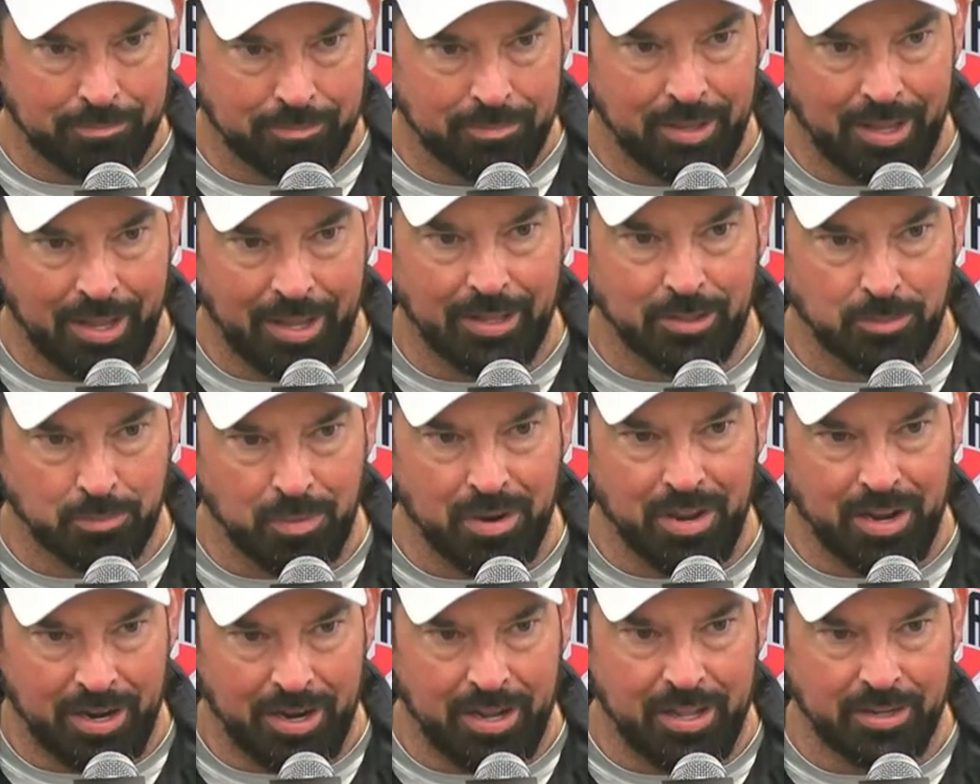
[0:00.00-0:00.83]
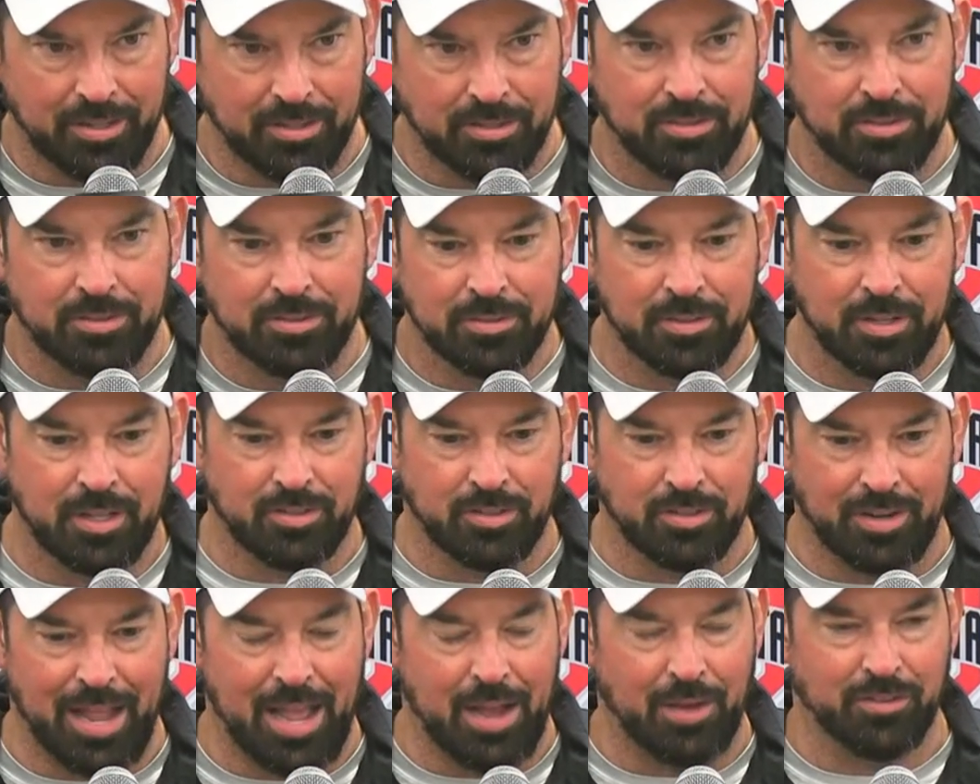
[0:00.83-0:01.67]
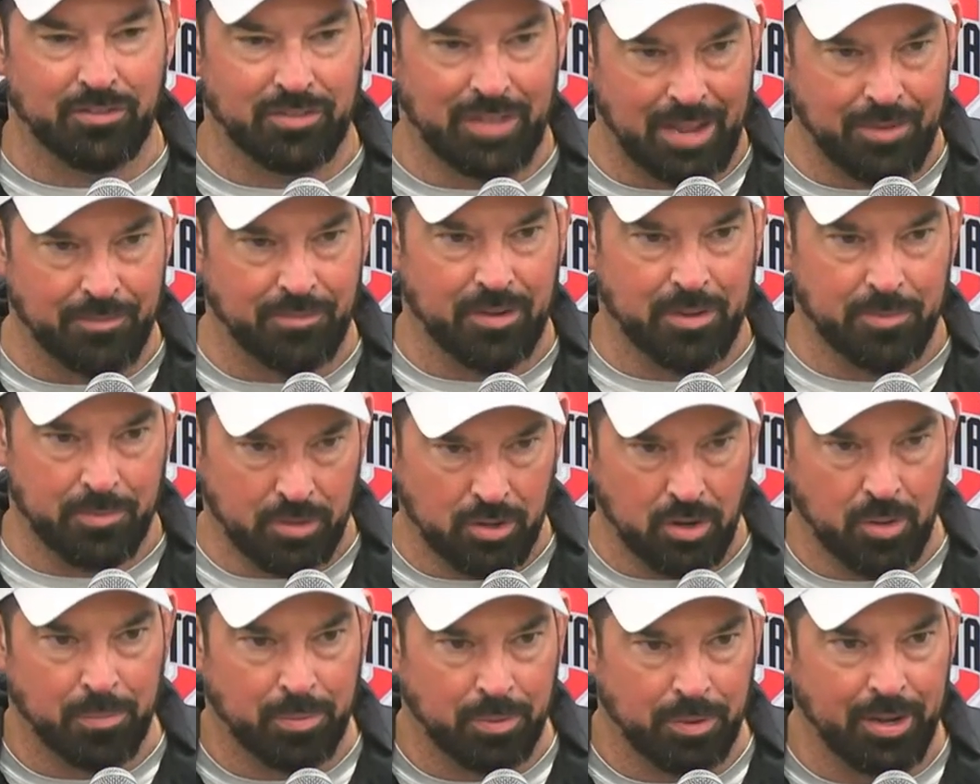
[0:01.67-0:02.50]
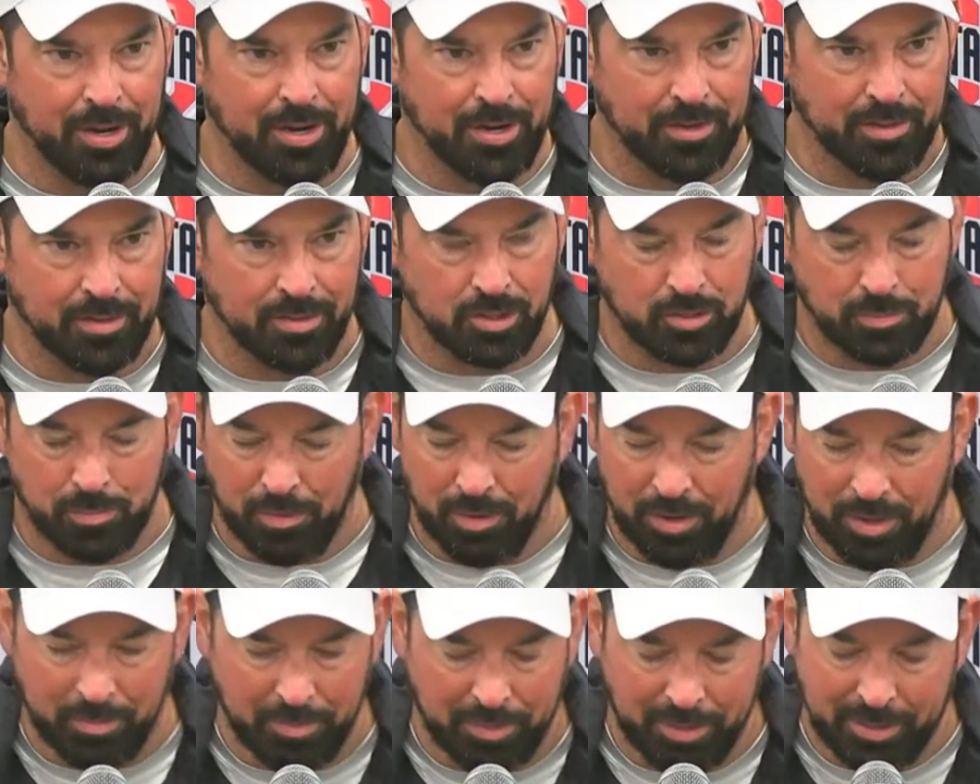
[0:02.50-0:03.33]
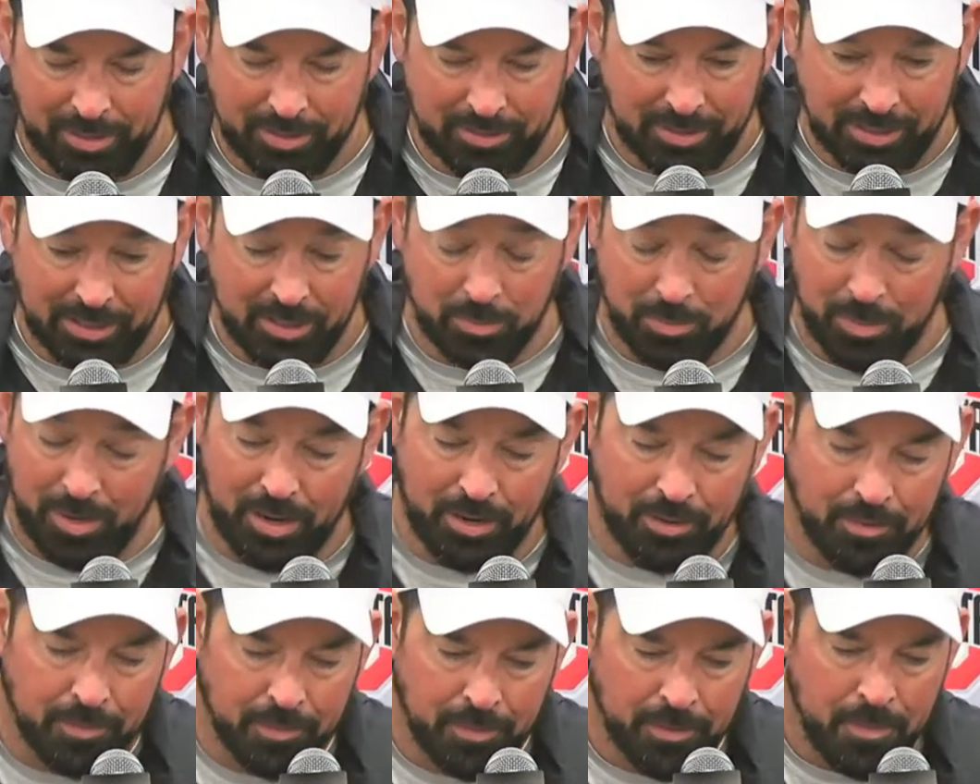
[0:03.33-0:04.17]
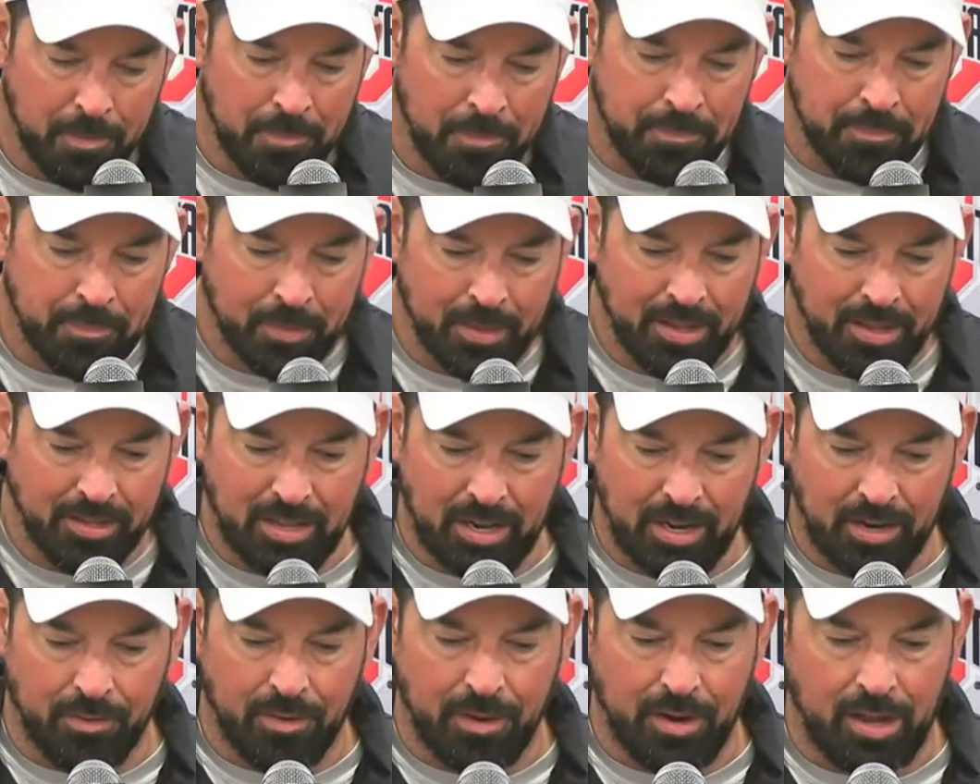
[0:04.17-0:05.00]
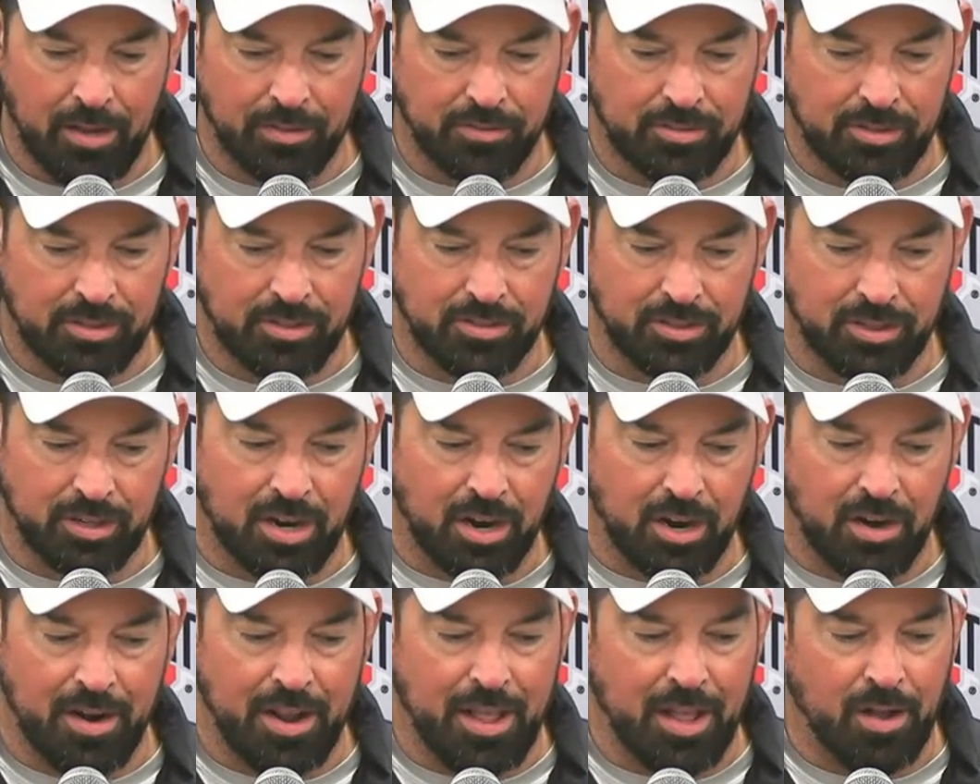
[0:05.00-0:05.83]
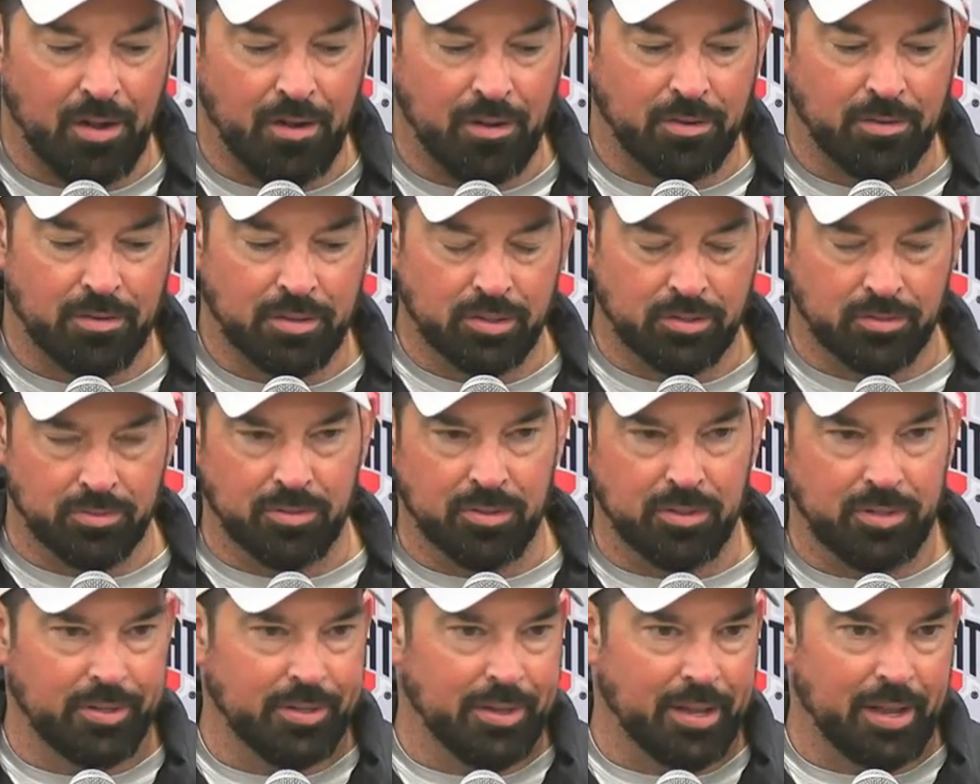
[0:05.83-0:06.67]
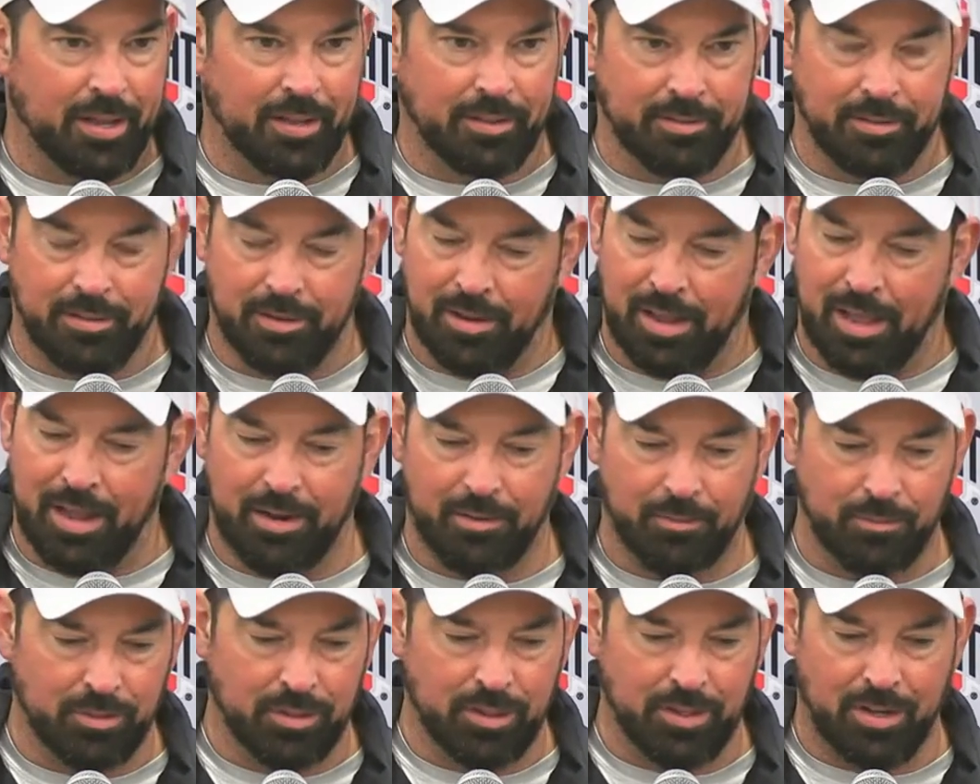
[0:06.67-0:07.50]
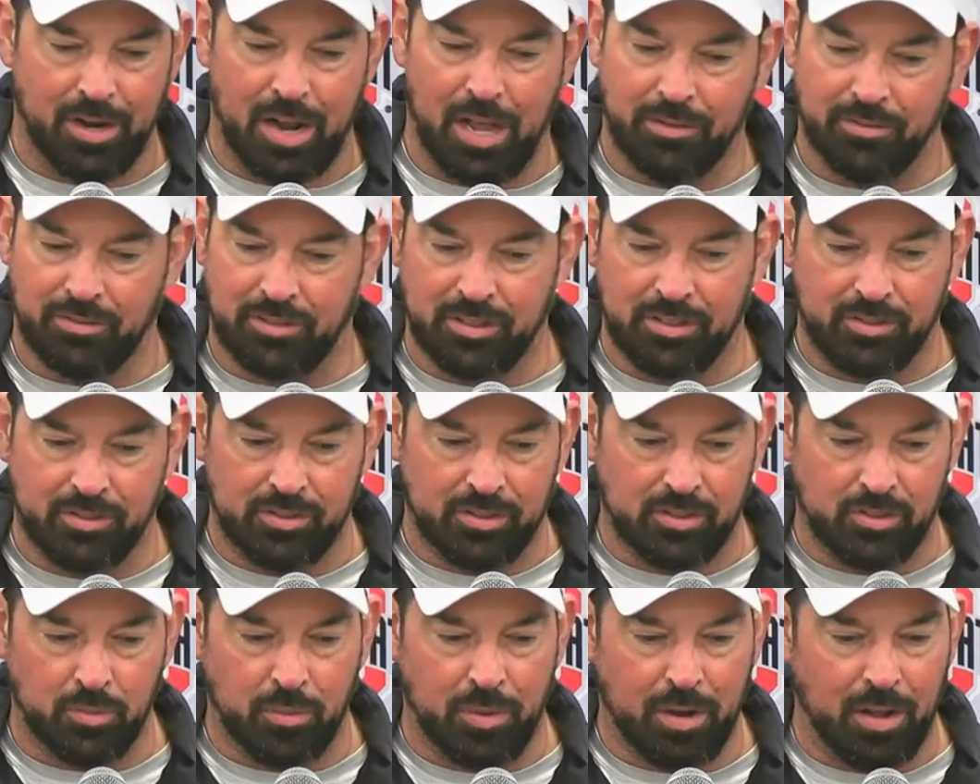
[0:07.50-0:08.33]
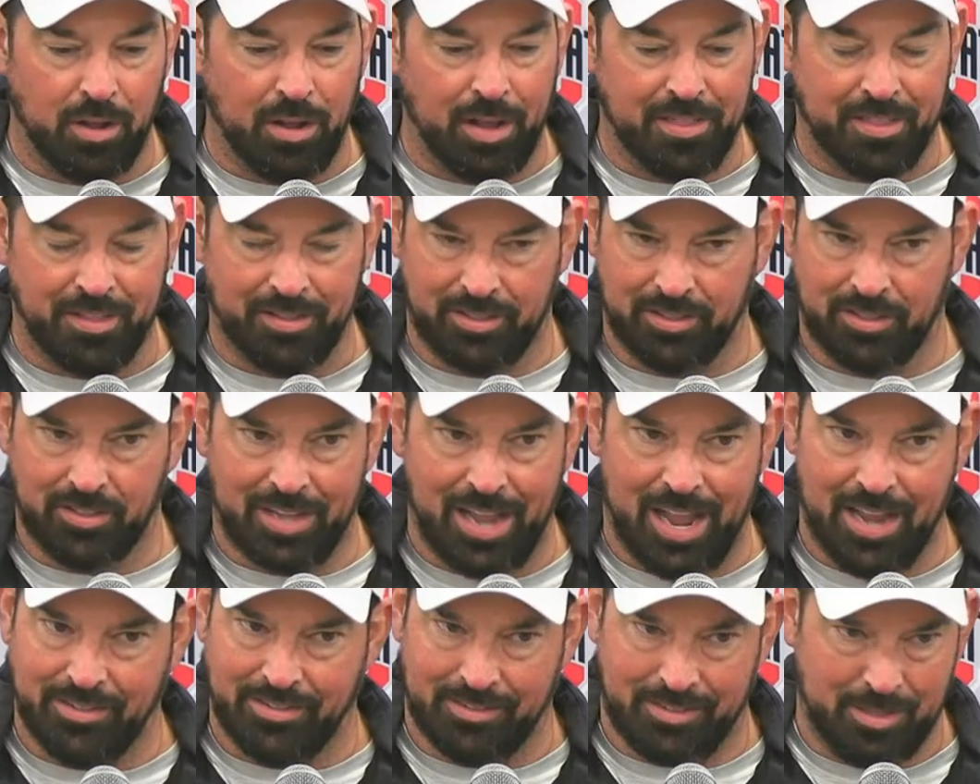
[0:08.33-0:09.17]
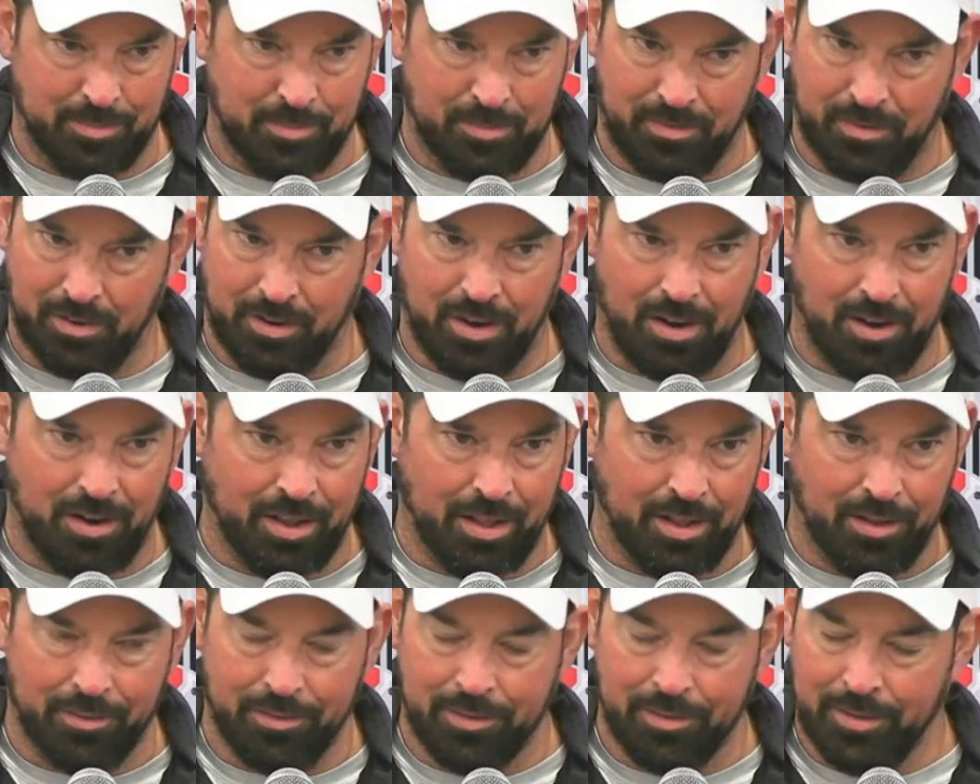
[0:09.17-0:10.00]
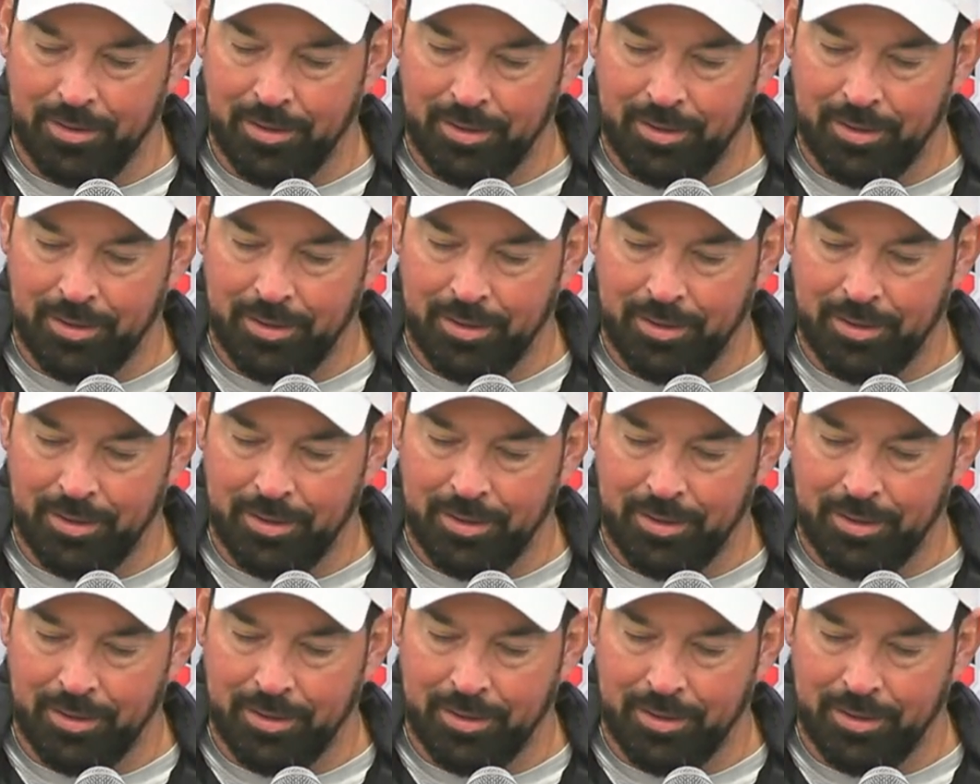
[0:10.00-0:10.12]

That's Brandon Innes. And so now it's time for him to go play here this spring. But he's had a great offseason. Carnell had a really good offseason as well. I think the sky's the limit for Carnell.